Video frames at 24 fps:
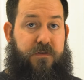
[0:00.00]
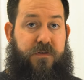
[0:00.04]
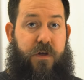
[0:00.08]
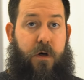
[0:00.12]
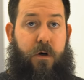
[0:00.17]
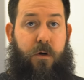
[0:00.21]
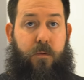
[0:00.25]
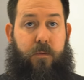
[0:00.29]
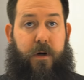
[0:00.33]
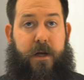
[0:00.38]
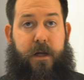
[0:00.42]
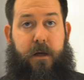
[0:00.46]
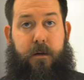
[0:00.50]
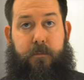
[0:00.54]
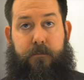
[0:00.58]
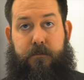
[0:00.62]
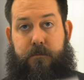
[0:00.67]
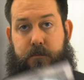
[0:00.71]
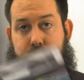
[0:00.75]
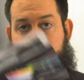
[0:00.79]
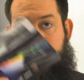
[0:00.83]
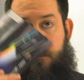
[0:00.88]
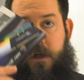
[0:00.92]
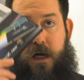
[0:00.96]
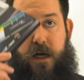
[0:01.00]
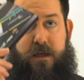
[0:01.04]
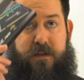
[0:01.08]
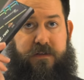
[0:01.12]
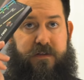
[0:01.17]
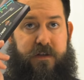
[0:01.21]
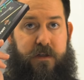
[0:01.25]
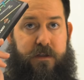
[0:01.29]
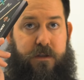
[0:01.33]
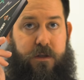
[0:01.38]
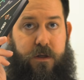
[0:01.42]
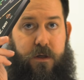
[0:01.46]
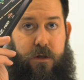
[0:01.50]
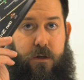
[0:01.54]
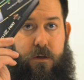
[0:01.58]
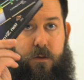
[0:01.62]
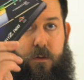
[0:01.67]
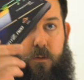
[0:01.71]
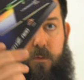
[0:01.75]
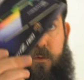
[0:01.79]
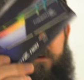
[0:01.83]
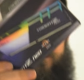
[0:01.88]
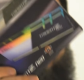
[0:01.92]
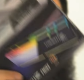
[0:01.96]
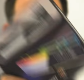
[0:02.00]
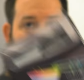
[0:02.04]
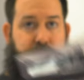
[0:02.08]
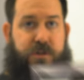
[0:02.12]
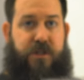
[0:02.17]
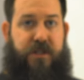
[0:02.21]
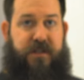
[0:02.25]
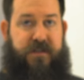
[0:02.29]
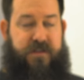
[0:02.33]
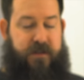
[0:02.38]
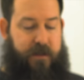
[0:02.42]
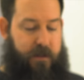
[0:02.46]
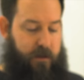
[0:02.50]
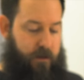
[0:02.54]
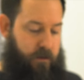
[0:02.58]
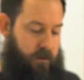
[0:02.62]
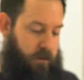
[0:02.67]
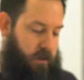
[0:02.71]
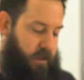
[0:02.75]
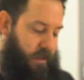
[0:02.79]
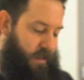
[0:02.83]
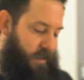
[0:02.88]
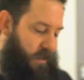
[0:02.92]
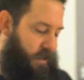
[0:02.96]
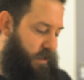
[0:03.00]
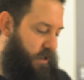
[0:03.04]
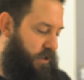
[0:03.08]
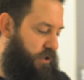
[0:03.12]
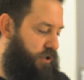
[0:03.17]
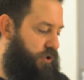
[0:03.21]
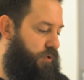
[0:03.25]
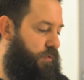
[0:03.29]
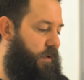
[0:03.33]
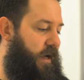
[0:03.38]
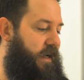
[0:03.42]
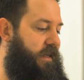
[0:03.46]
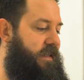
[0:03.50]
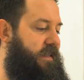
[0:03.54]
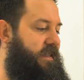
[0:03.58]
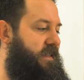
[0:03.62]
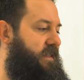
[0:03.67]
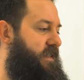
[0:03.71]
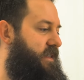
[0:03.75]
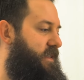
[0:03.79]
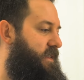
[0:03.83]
So RAM, I decided to go with some G.Skill Trident